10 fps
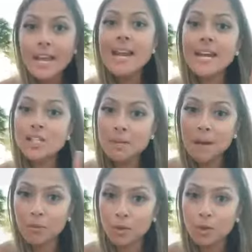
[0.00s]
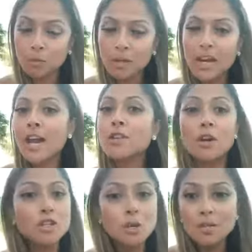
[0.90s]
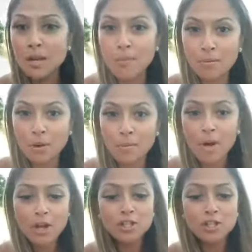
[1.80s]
next to my room and there is no separate room.